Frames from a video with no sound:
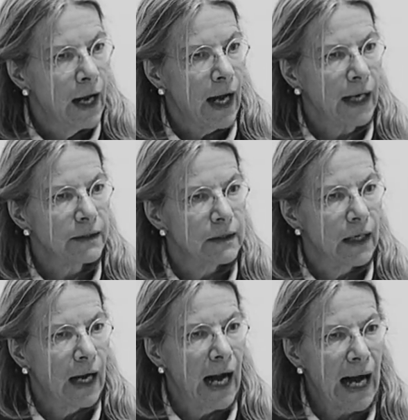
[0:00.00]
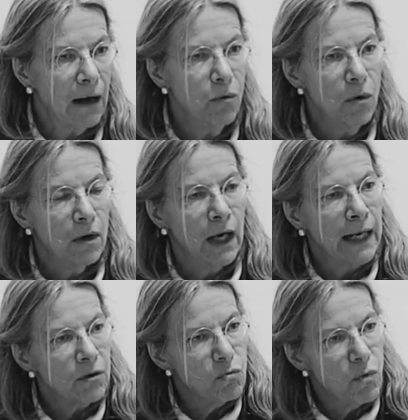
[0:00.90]
And how
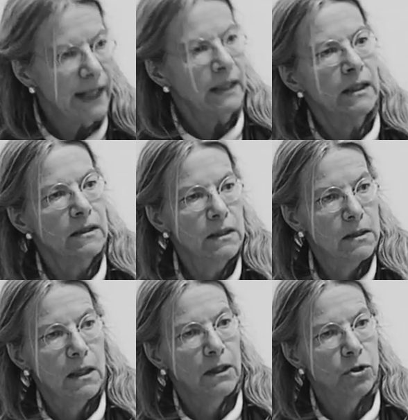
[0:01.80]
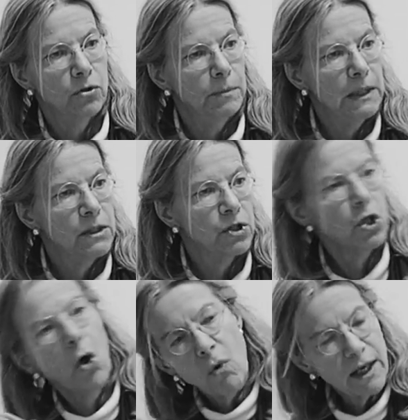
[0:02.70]
and when does it start to be
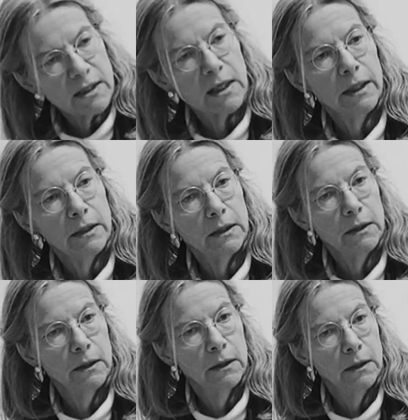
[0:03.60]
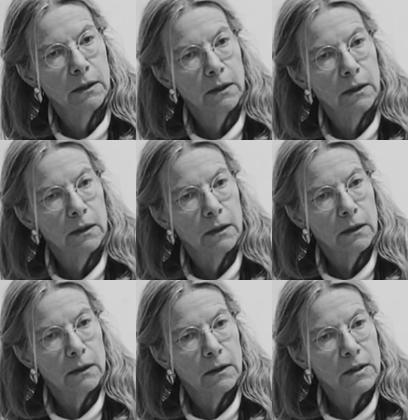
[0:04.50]
so one-sided
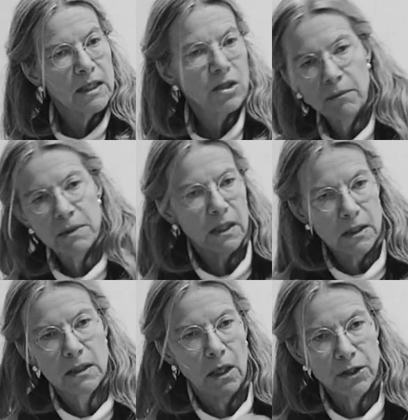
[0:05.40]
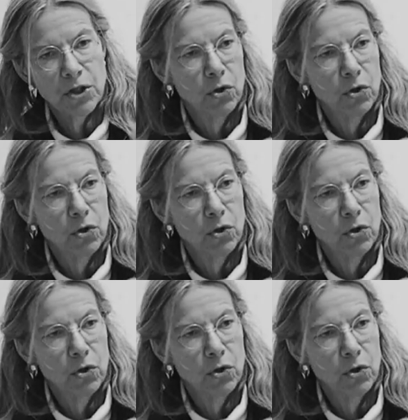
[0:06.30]
that something starts